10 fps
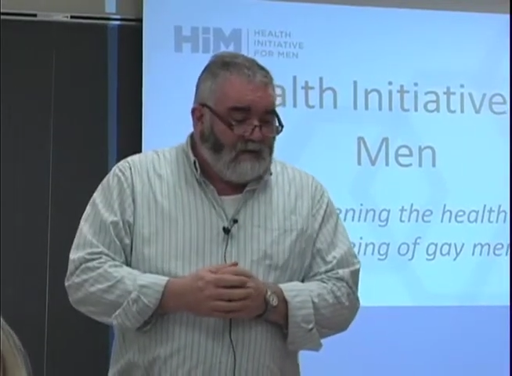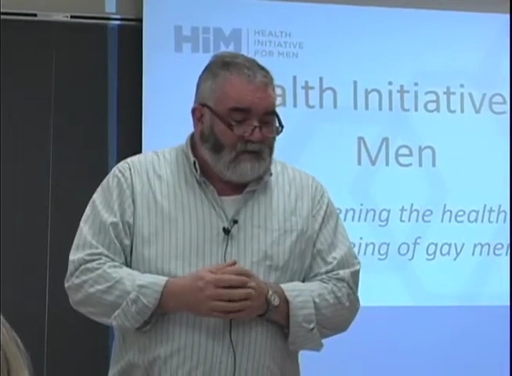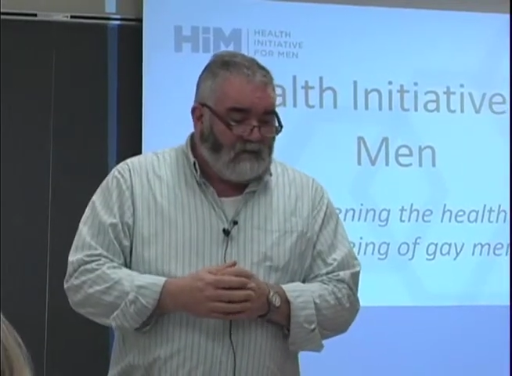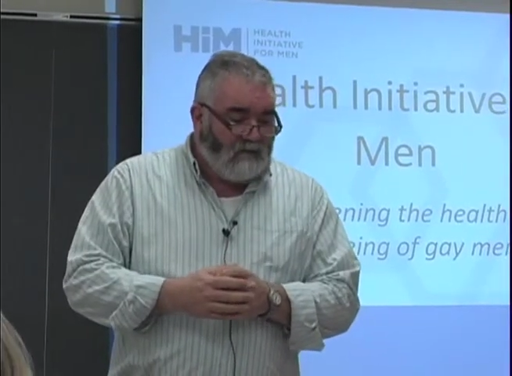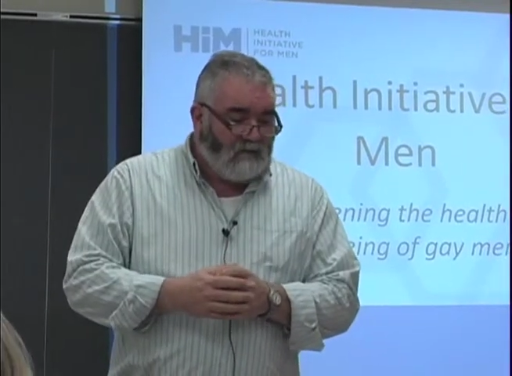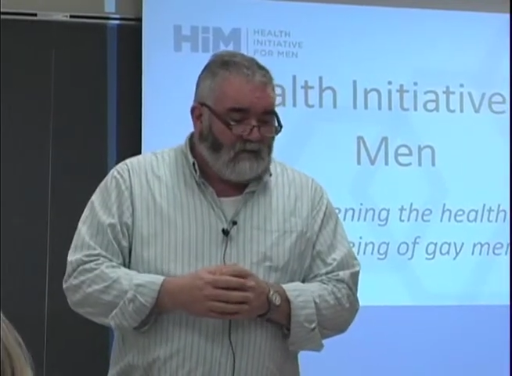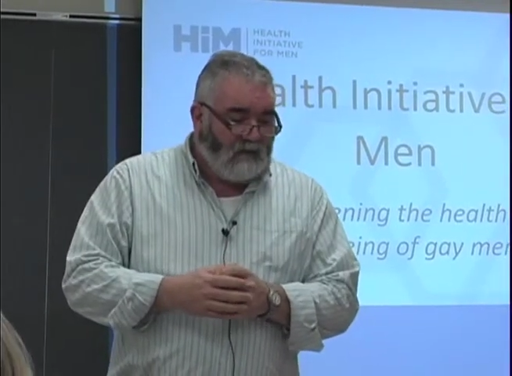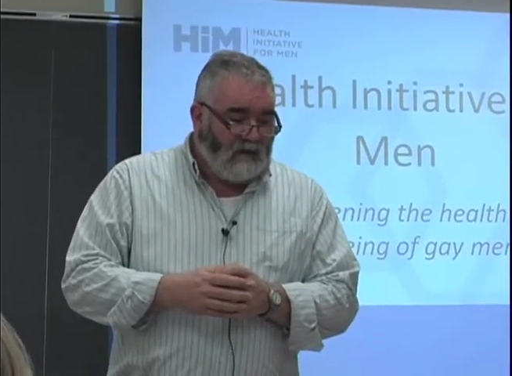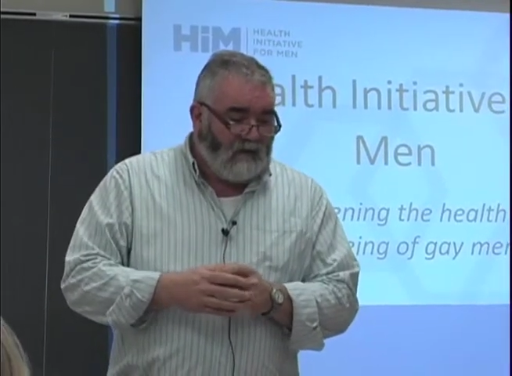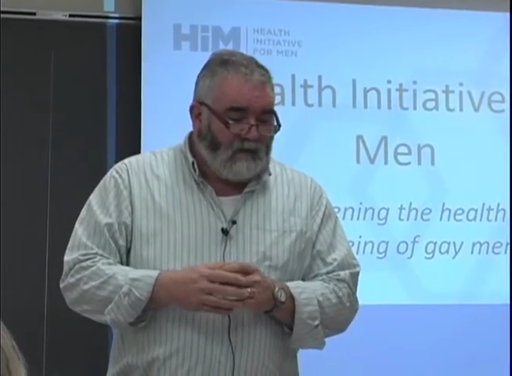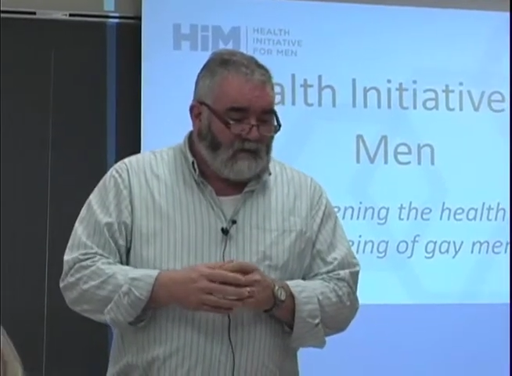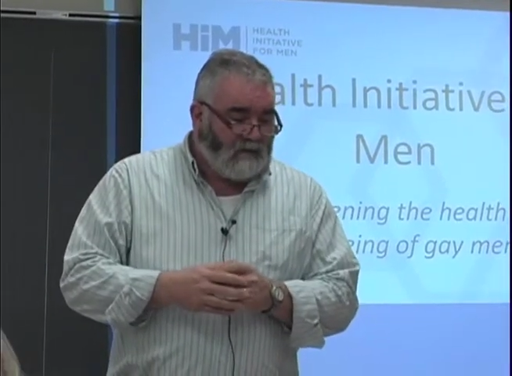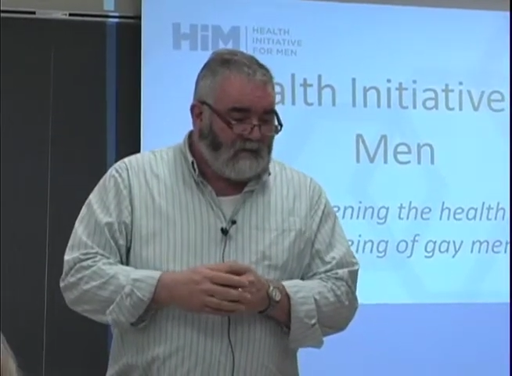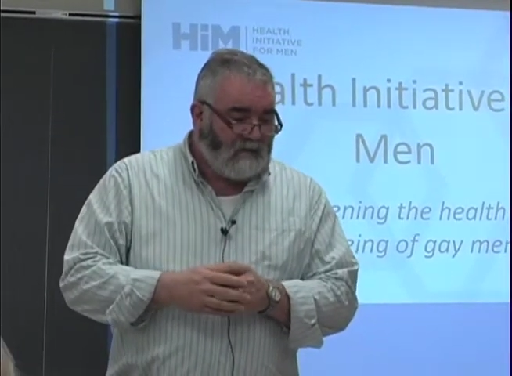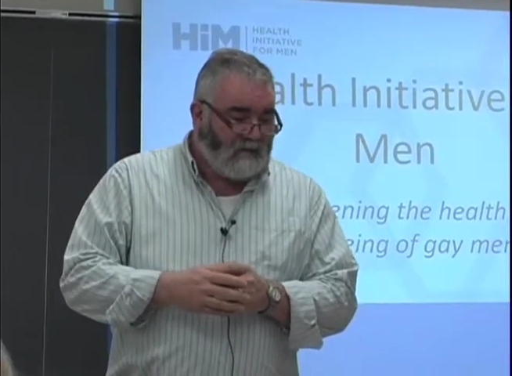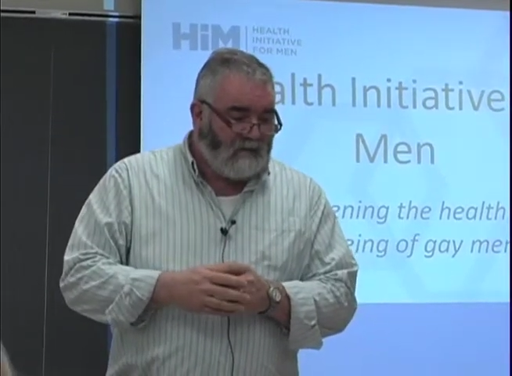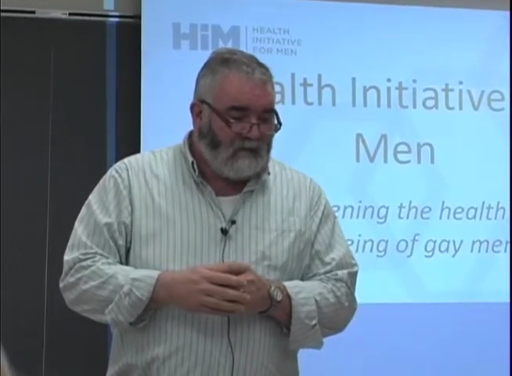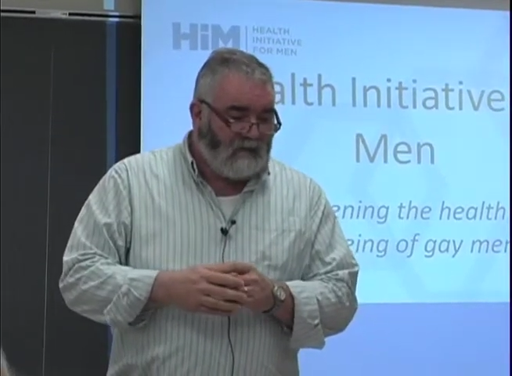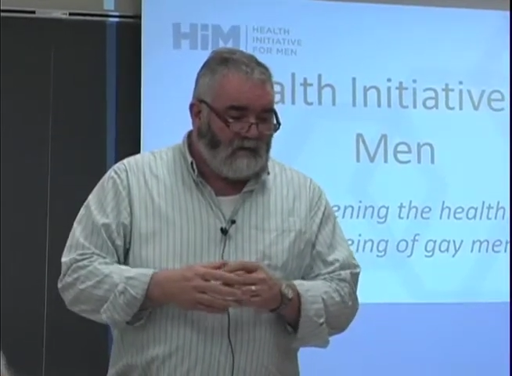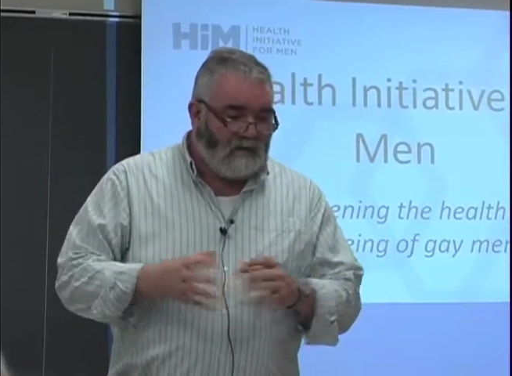So uh,
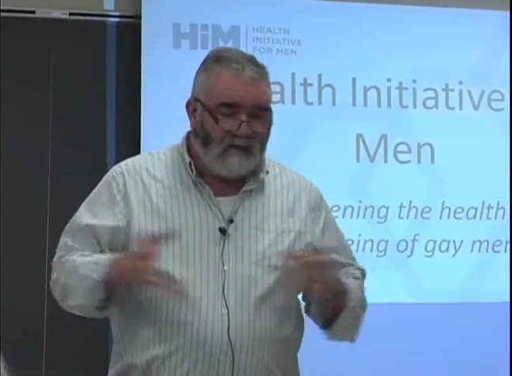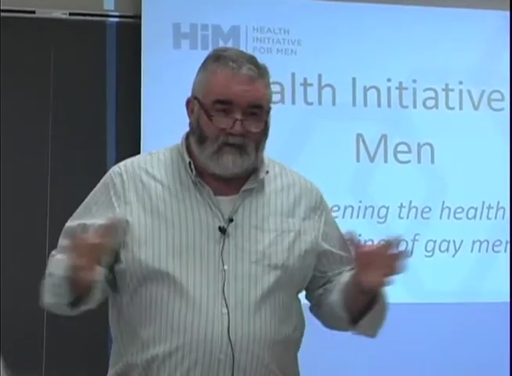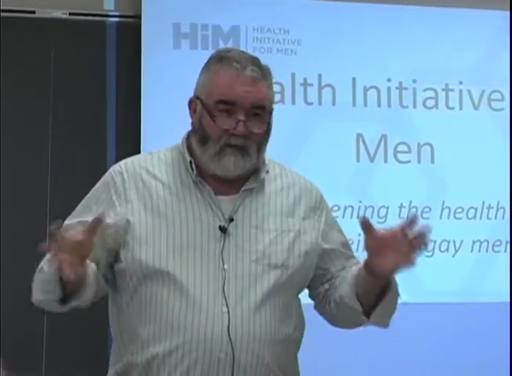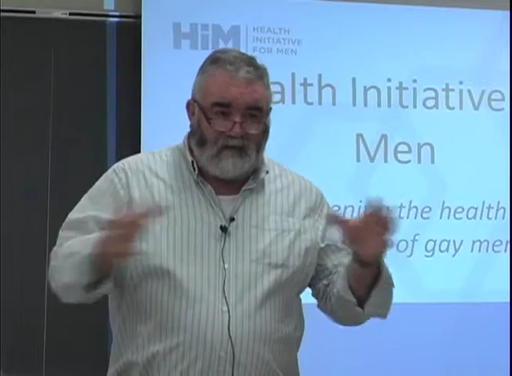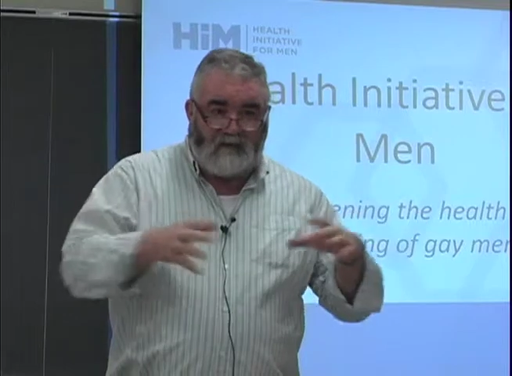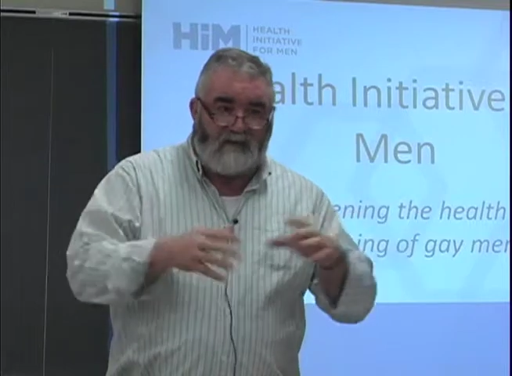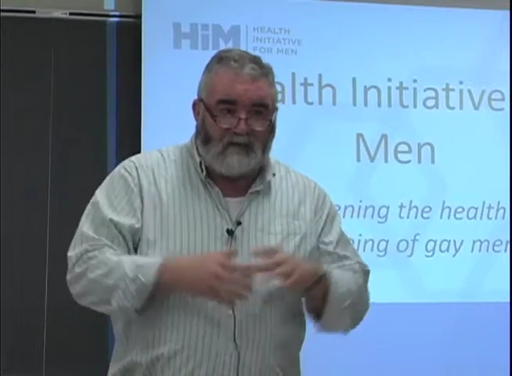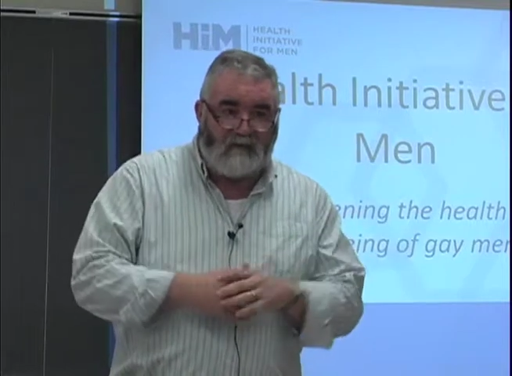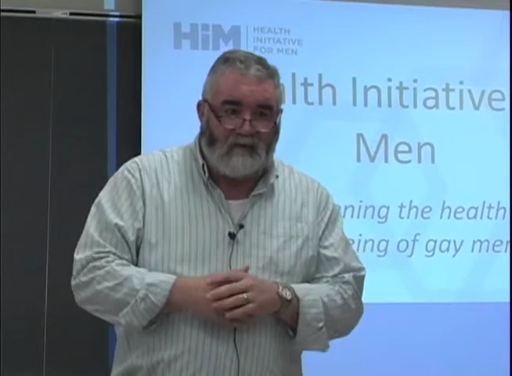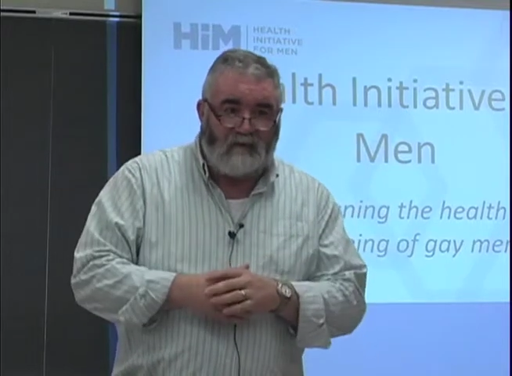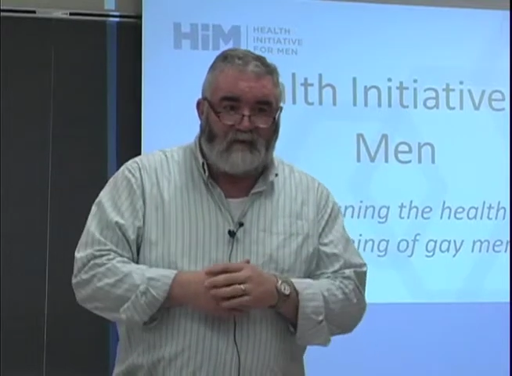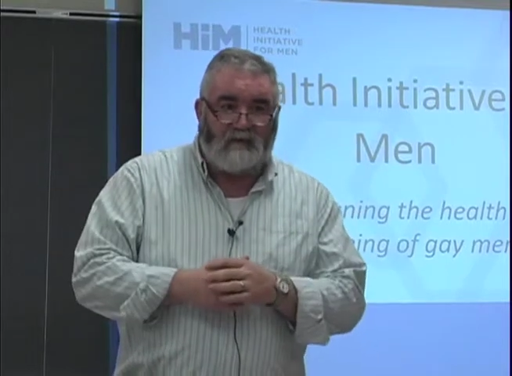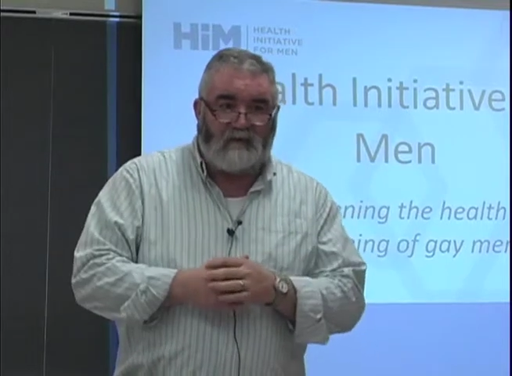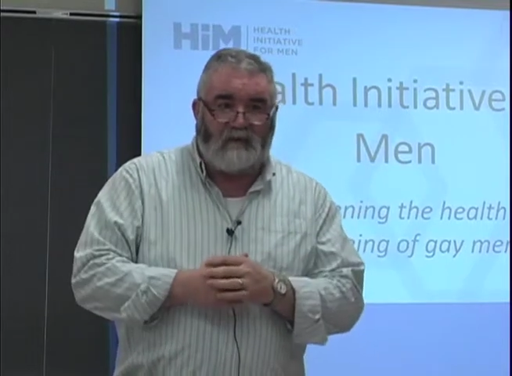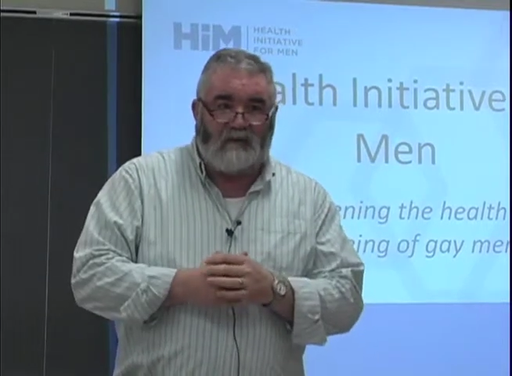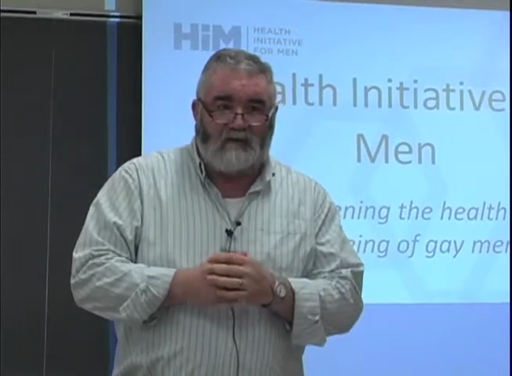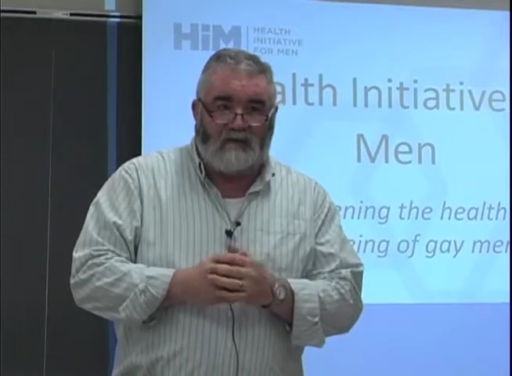the so coming to this area uh,